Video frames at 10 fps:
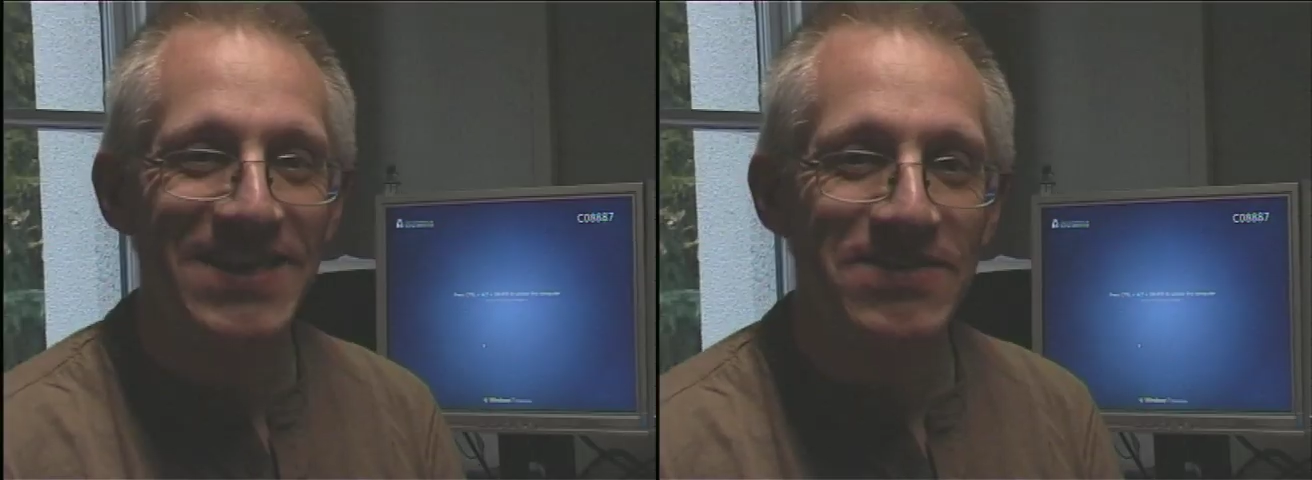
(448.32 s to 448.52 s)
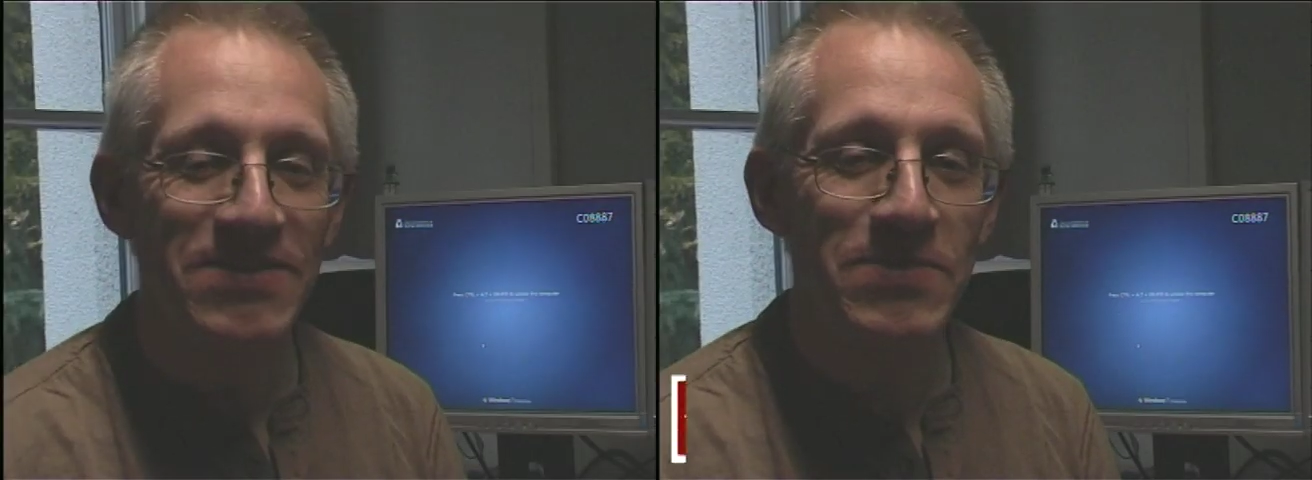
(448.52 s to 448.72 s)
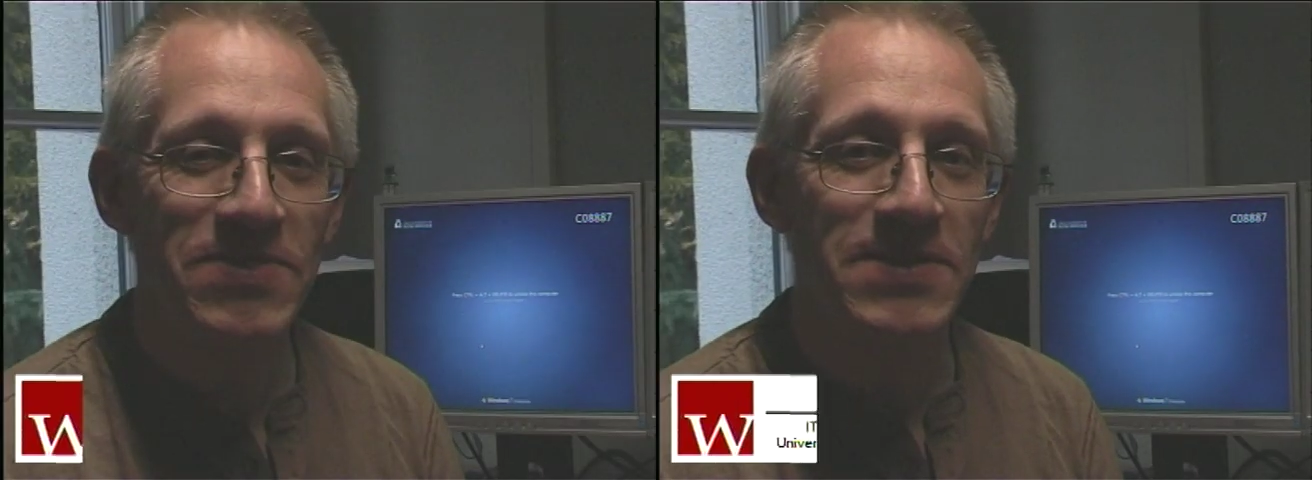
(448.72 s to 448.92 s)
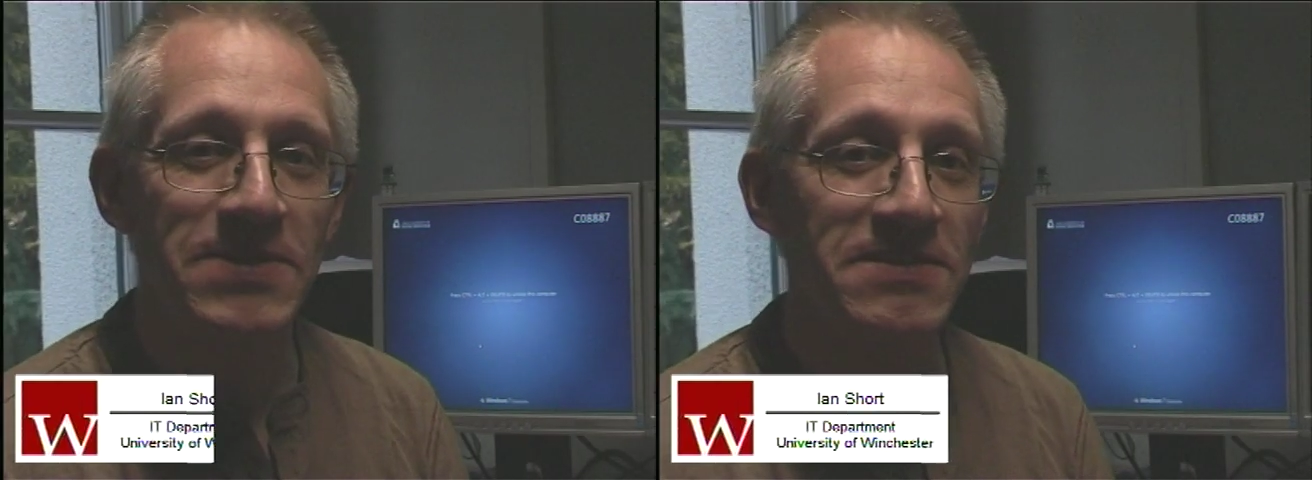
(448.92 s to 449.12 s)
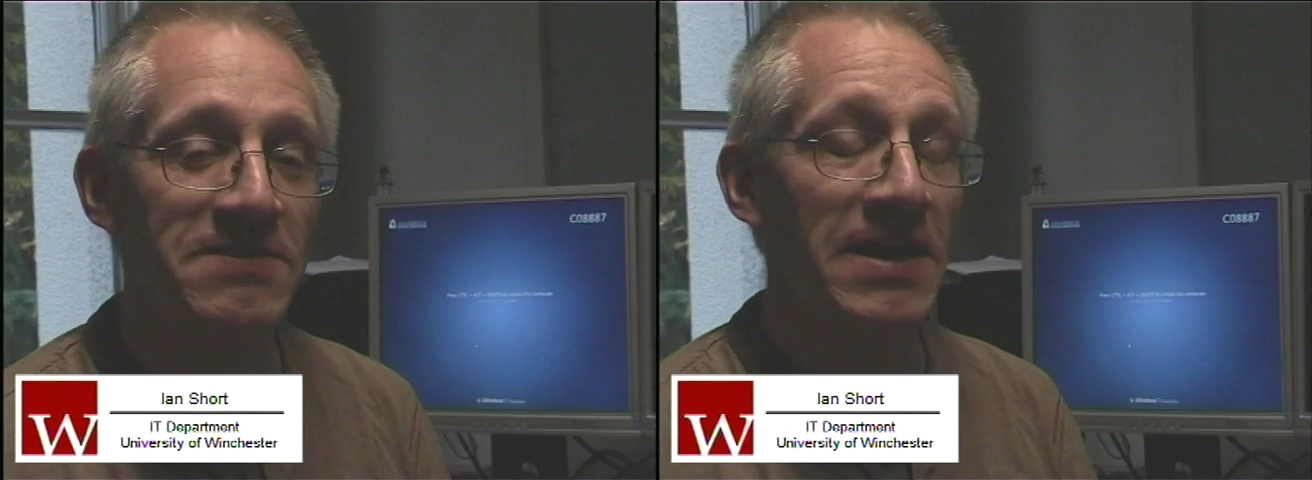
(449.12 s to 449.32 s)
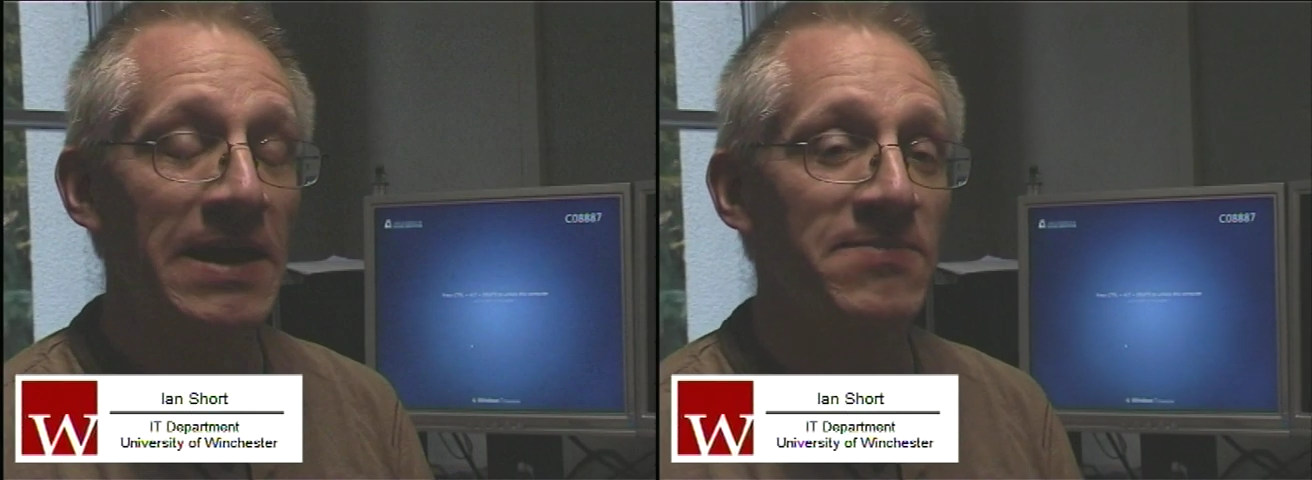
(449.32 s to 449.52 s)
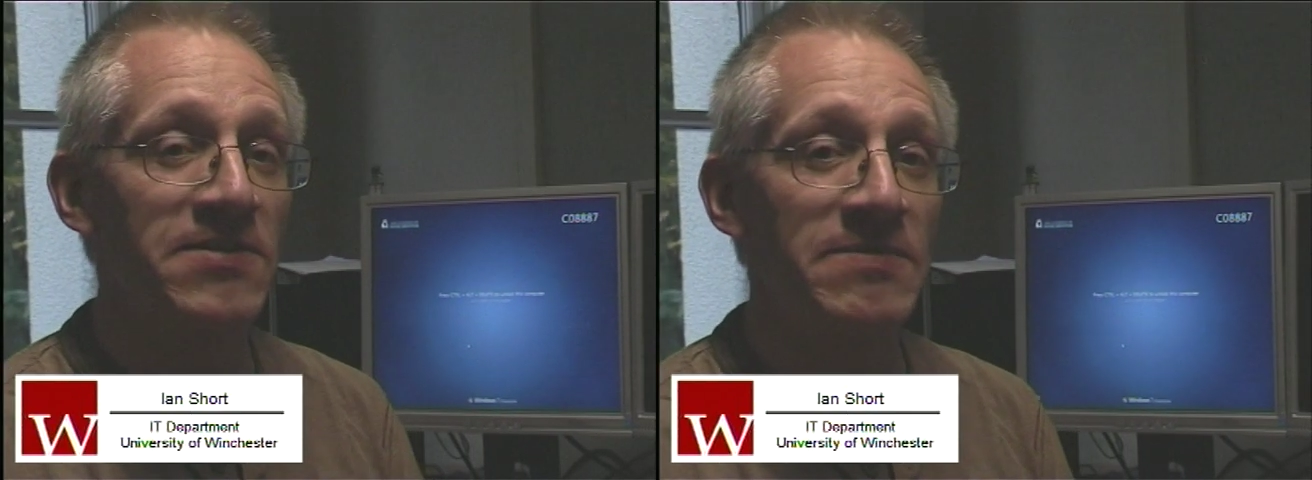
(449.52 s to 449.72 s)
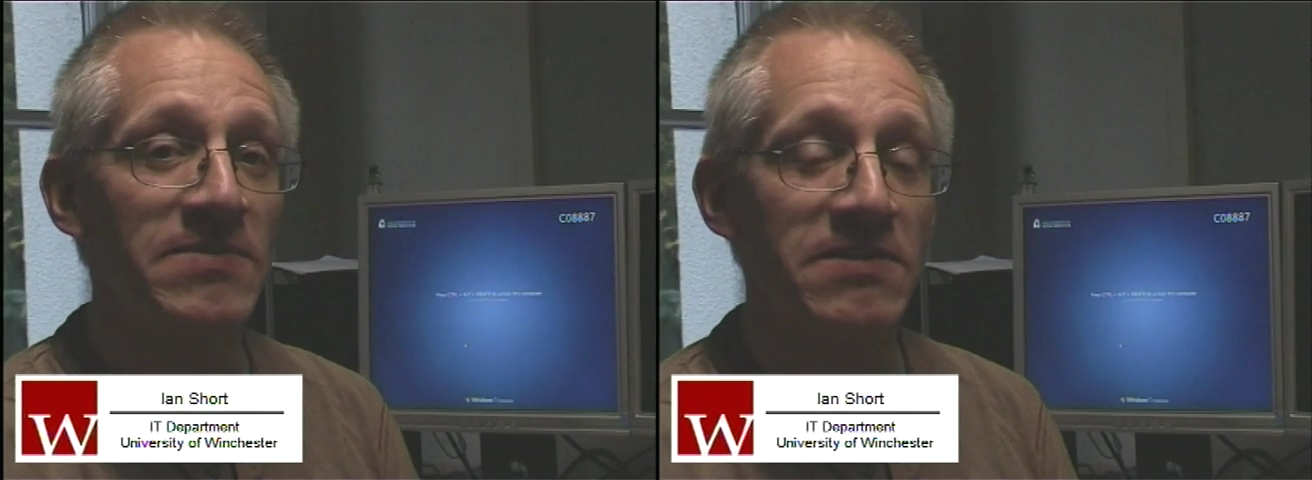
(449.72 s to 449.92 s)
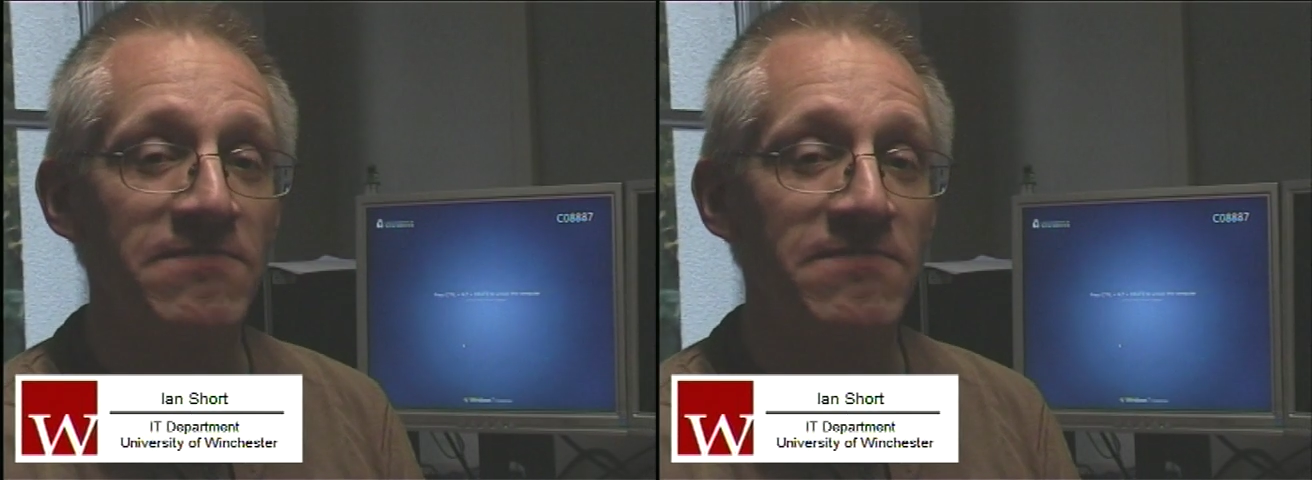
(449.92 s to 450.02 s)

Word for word: So we think this is, app's going to be a